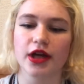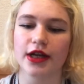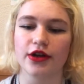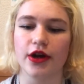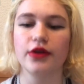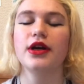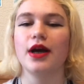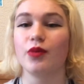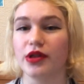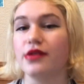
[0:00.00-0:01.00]
I don't know,
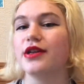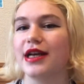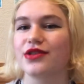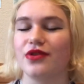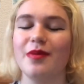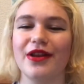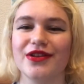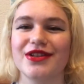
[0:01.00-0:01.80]
within the next 3 months.